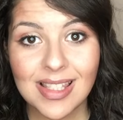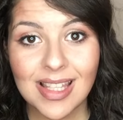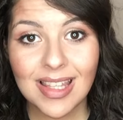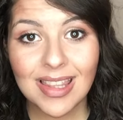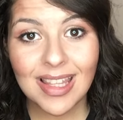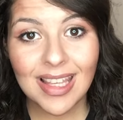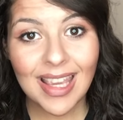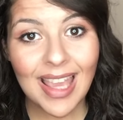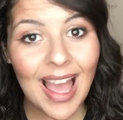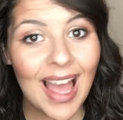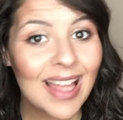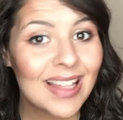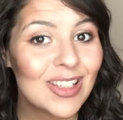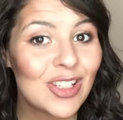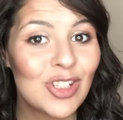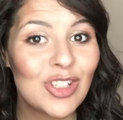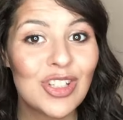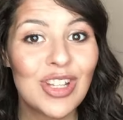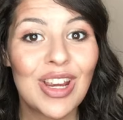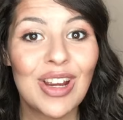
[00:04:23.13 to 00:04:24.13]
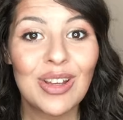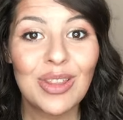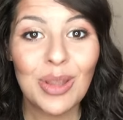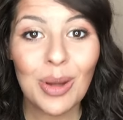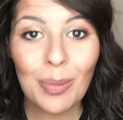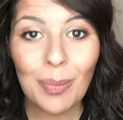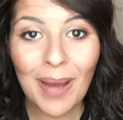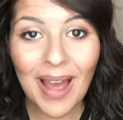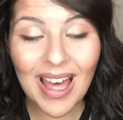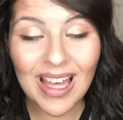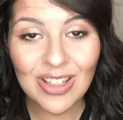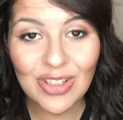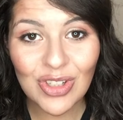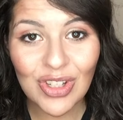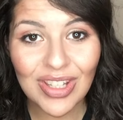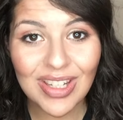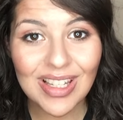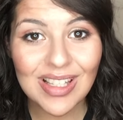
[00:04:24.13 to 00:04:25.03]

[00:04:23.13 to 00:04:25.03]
that they can't share their passion.